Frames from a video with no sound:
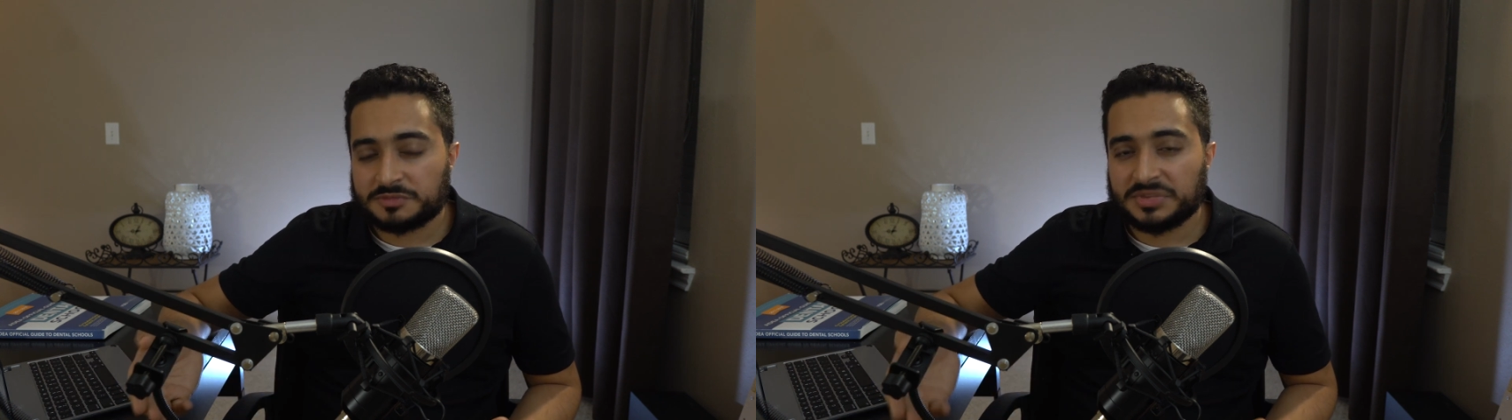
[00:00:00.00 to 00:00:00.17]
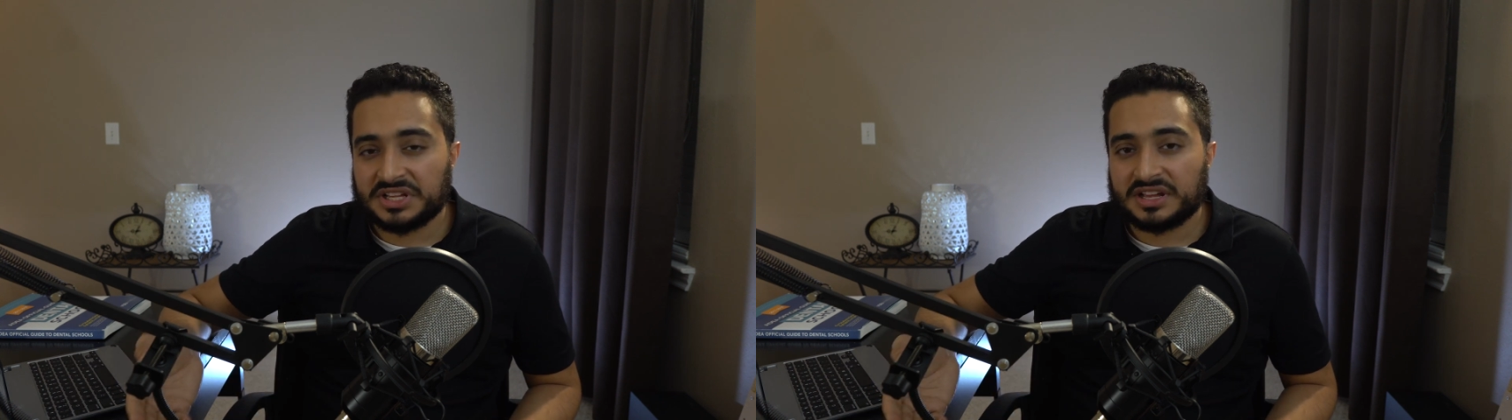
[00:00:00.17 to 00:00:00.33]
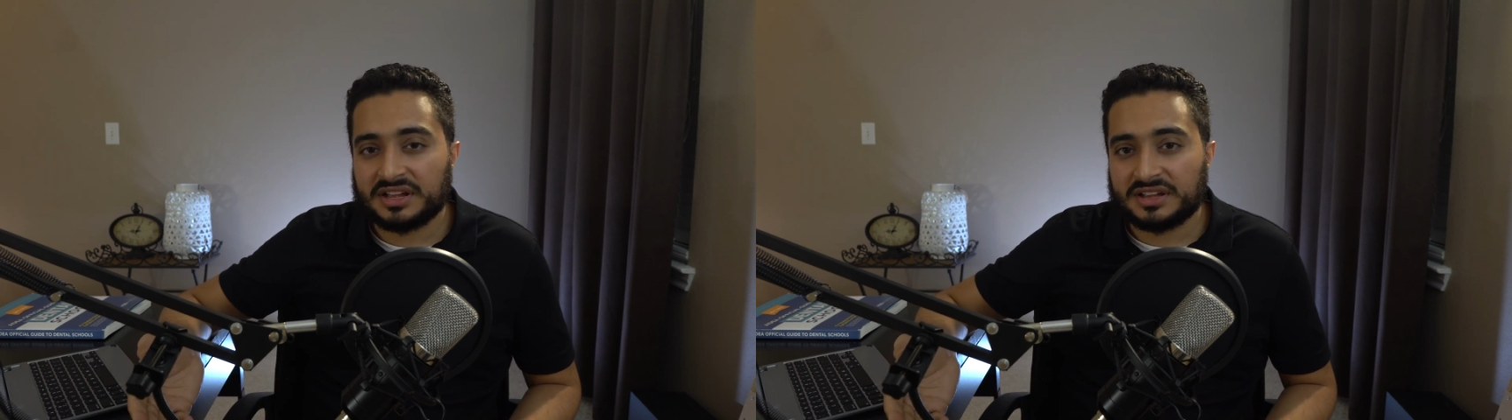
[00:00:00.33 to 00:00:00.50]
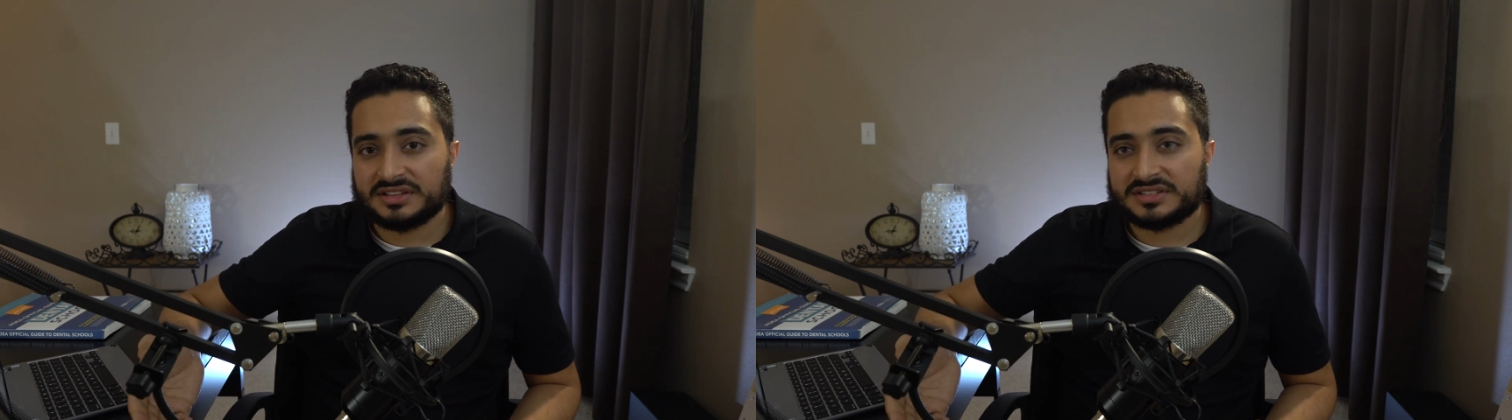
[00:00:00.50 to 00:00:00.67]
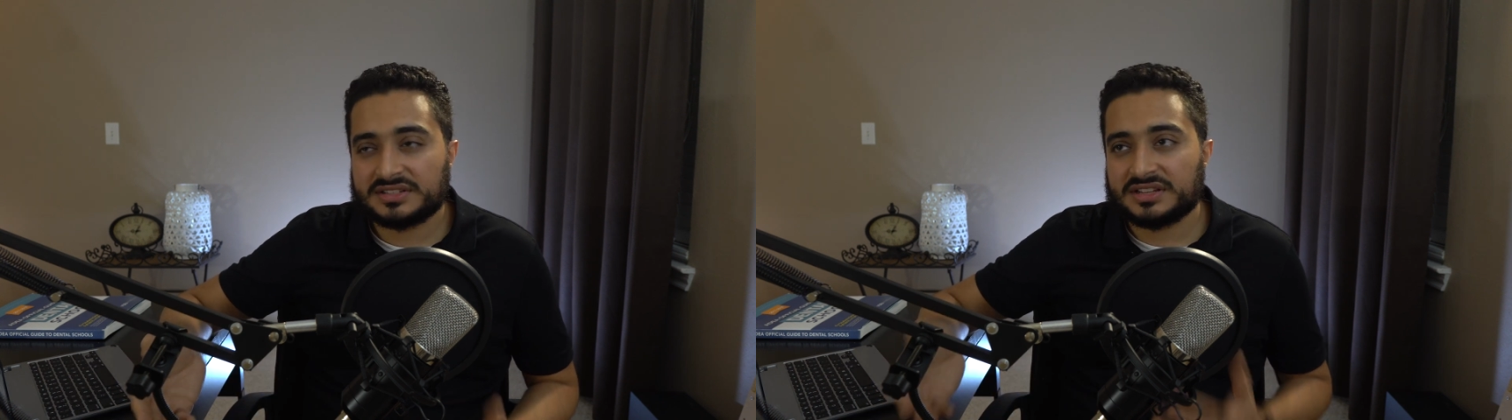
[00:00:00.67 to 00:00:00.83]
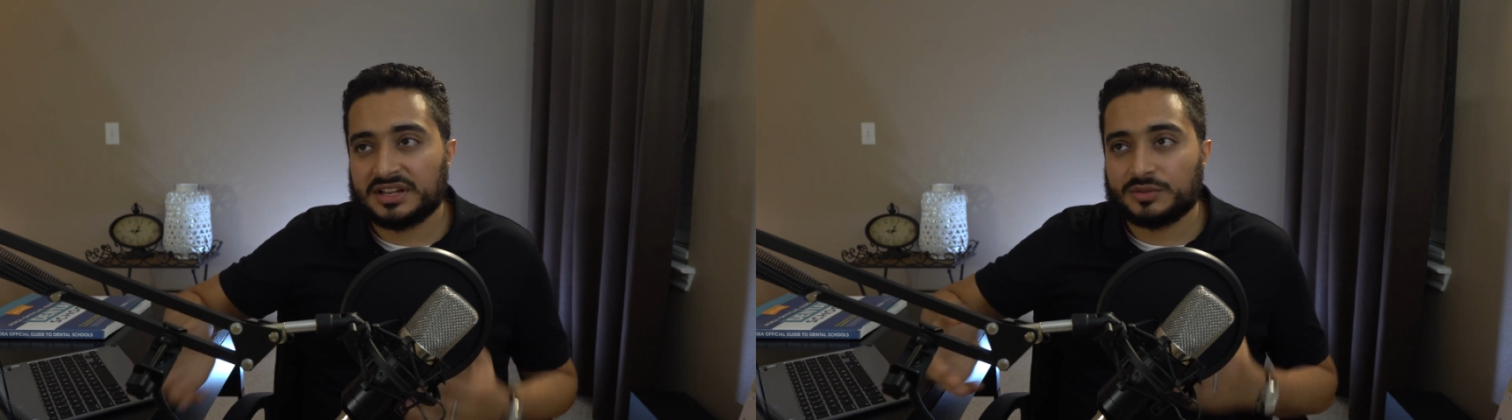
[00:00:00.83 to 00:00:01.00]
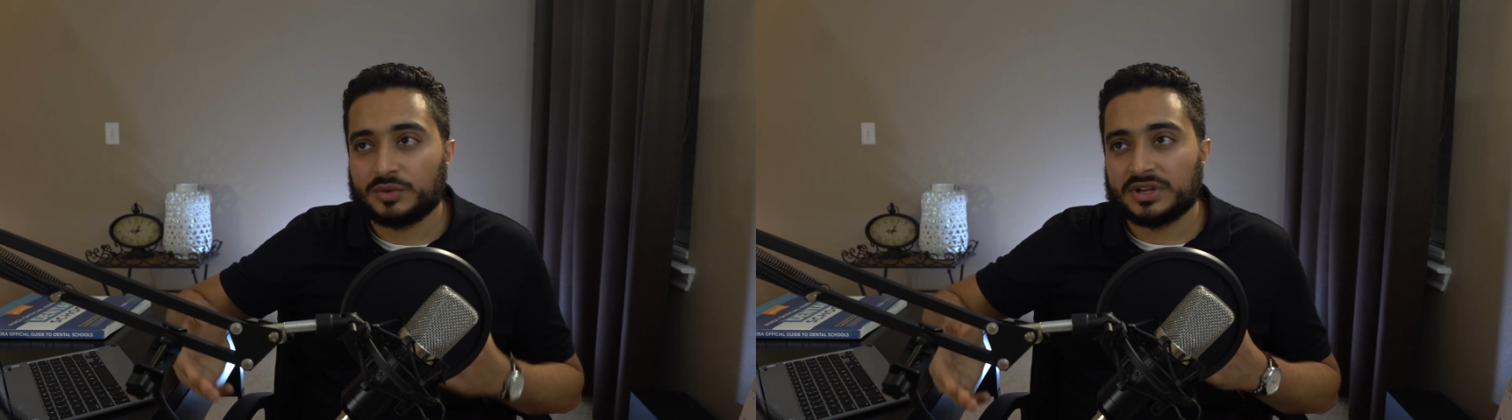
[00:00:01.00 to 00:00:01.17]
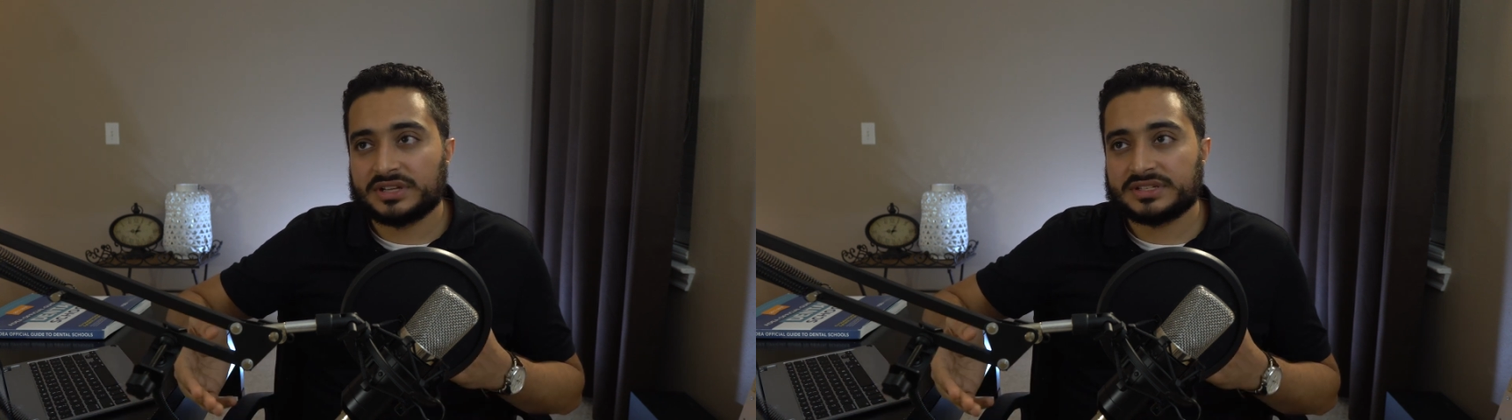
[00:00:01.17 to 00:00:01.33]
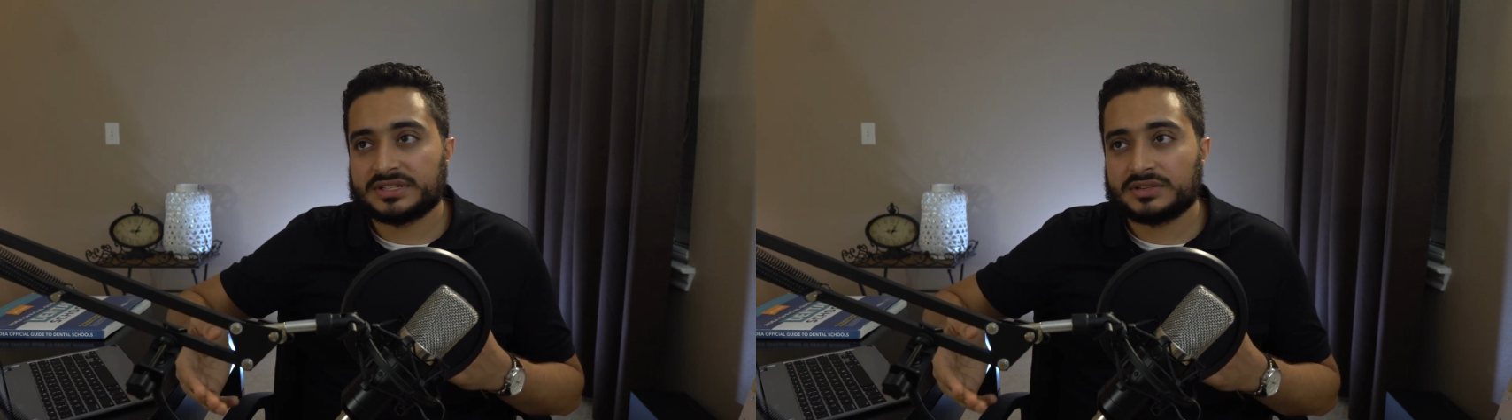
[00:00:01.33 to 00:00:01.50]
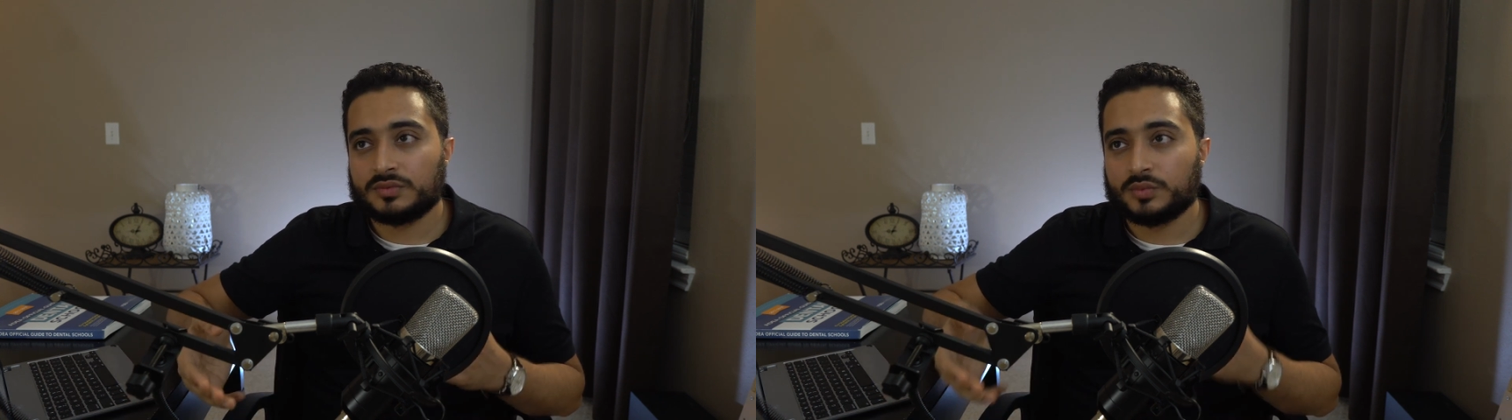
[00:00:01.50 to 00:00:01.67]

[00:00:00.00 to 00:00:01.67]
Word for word: because it was